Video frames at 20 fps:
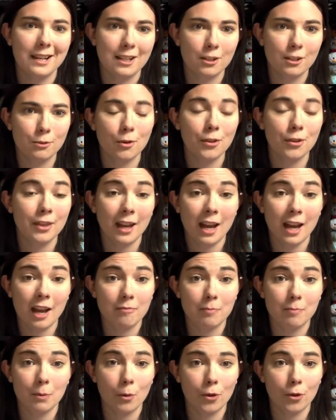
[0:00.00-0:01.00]
It's one that
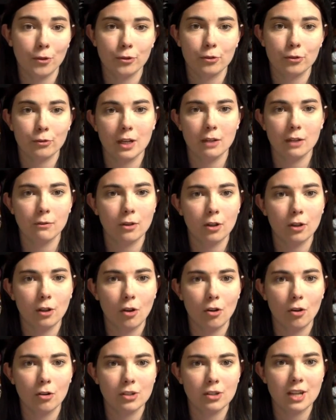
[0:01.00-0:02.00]
I've been wanting to read for a
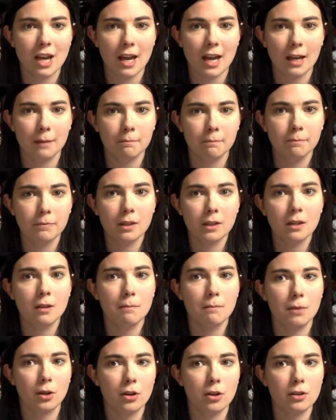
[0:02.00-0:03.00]
long time
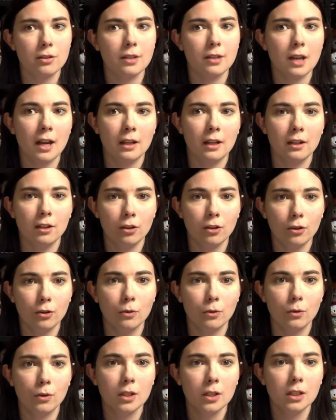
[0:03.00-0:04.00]
because I
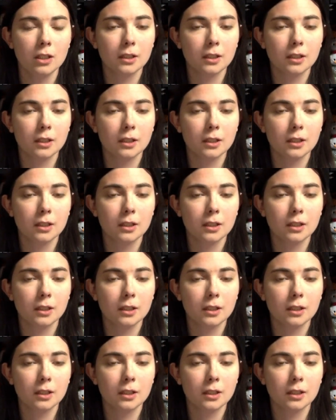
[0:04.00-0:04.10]
know